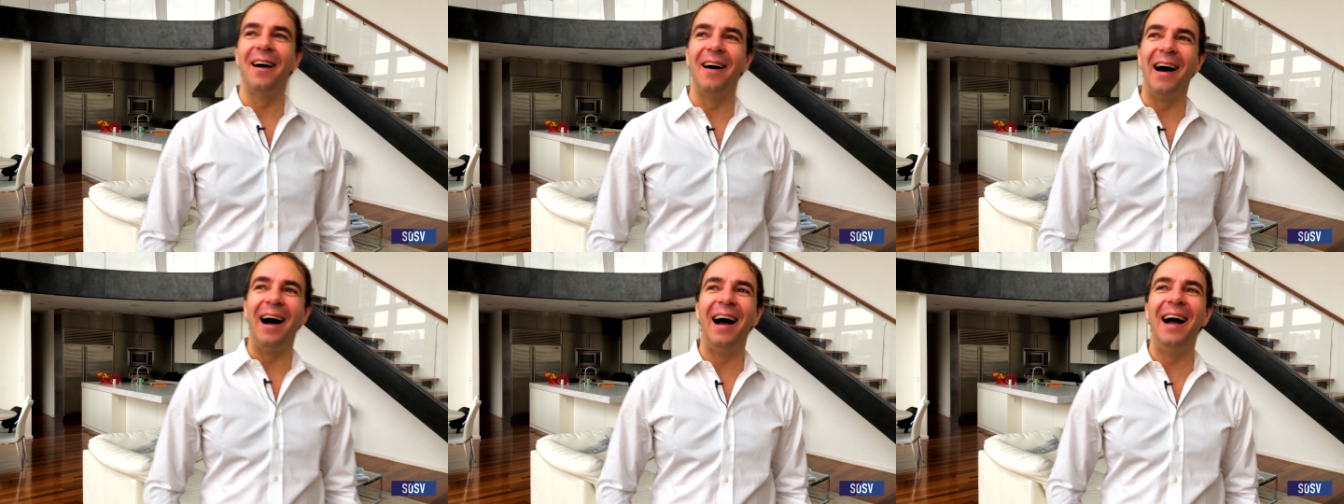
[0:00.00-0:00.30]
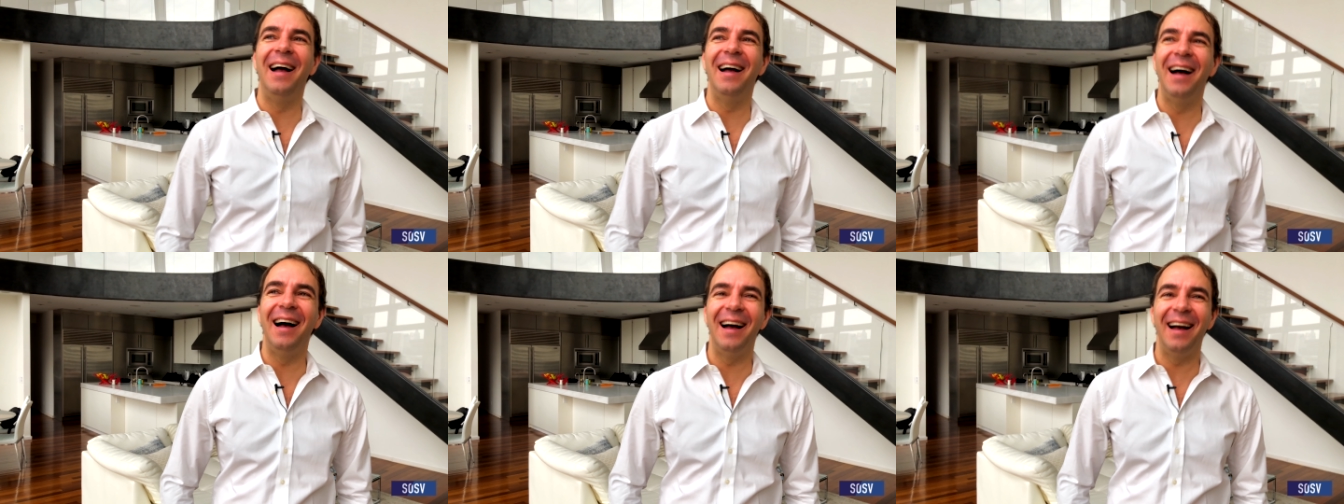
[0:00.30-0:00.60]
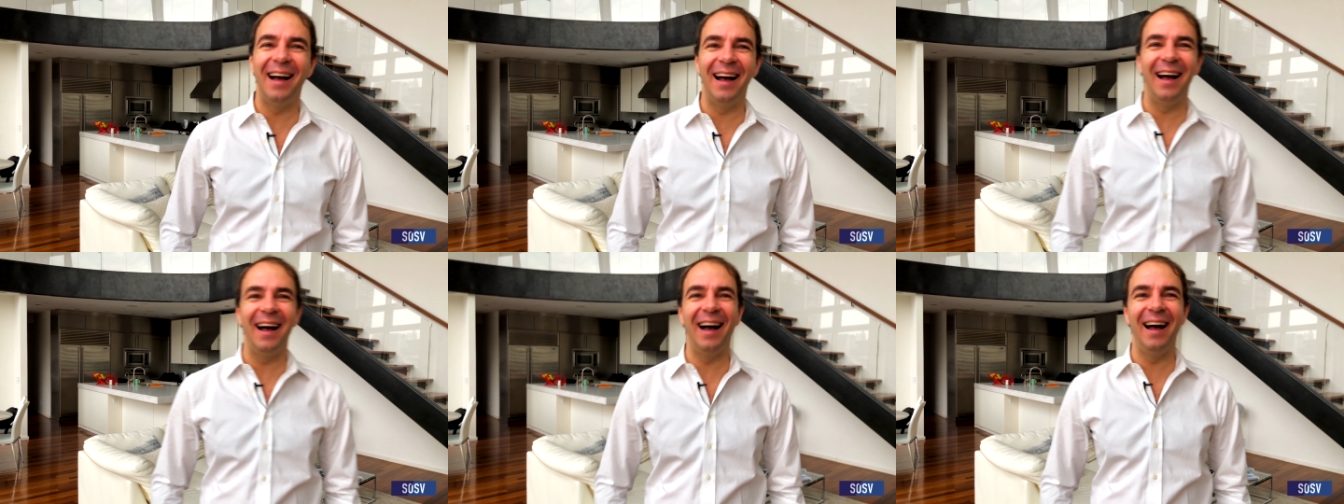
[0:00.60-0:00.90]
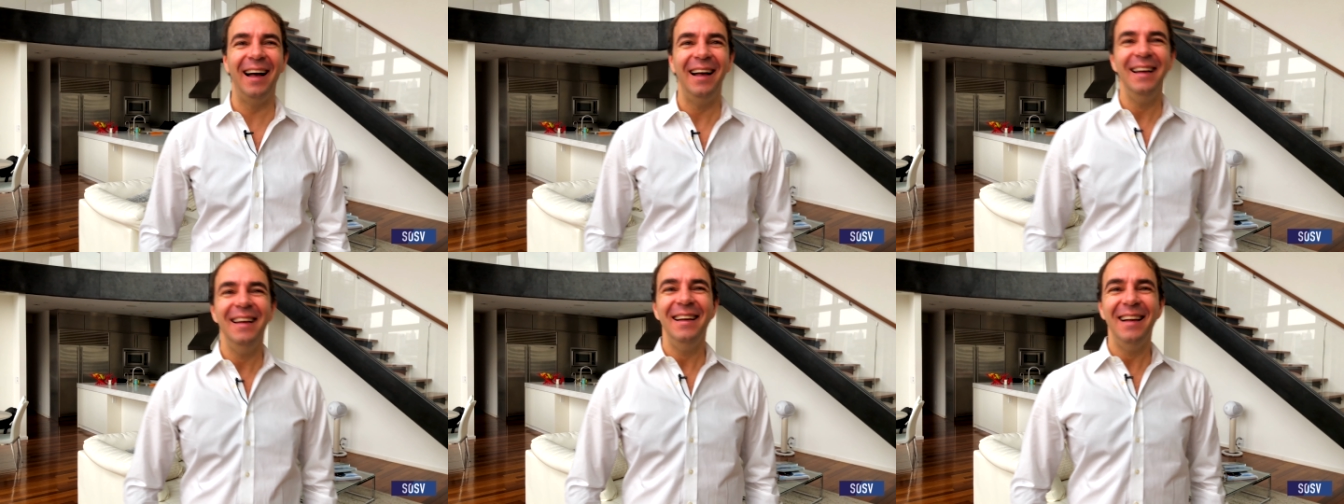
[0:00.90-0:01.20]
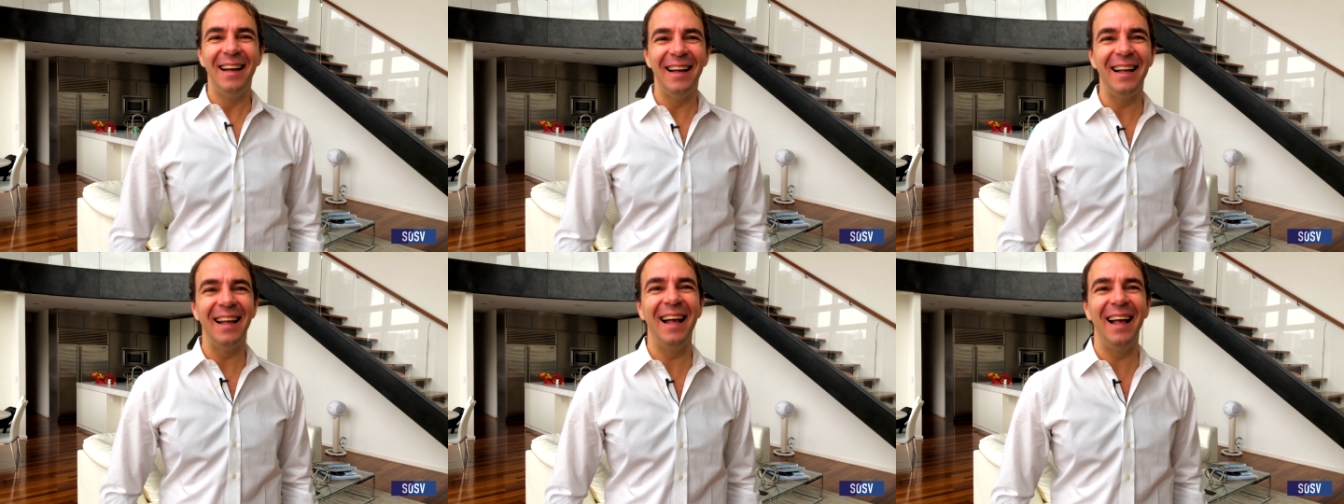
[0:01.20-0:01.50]
Uh, oh, you
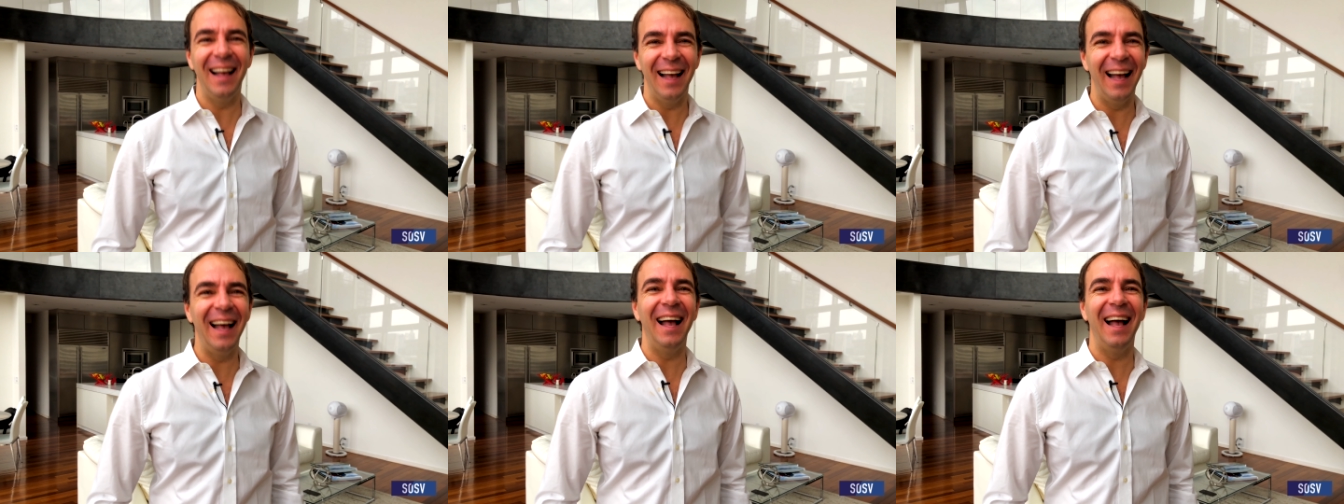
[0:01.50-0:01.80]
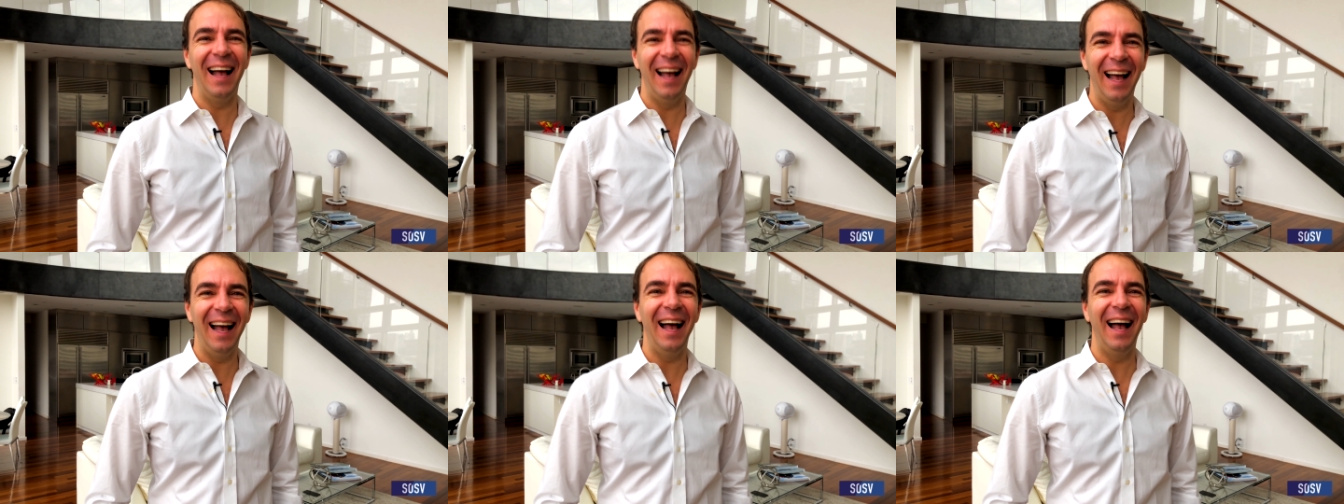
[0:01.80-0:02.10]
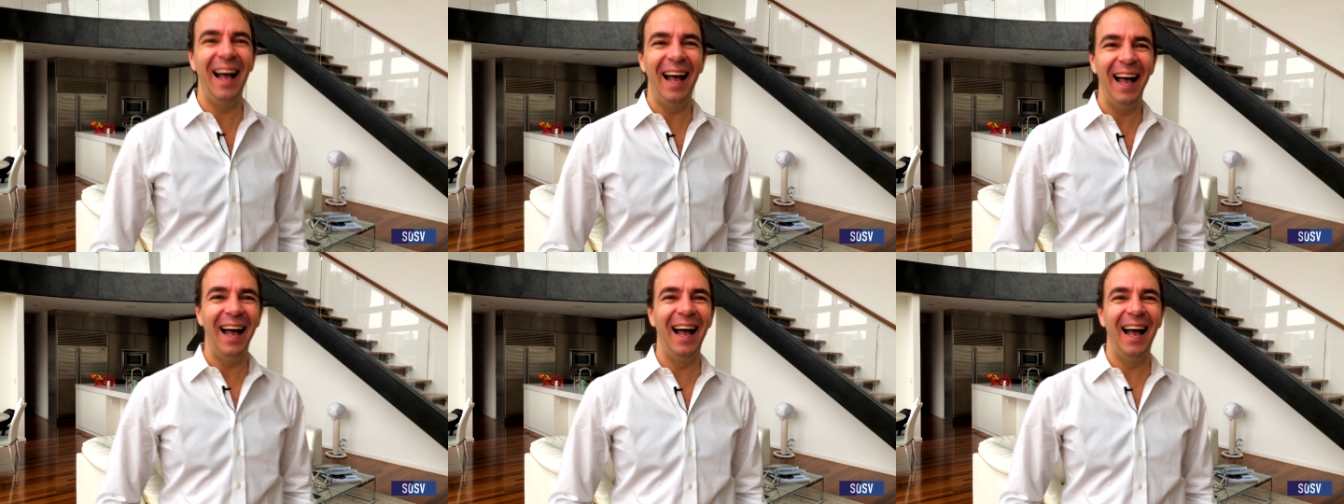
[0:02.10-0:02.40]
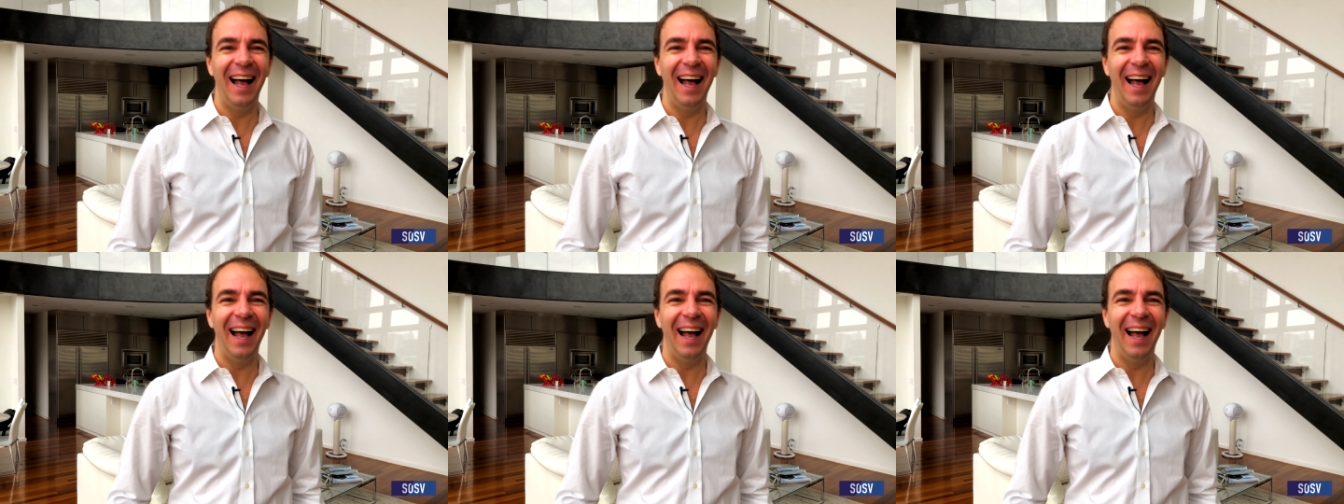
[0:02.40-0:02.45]
could, yeah, yeah.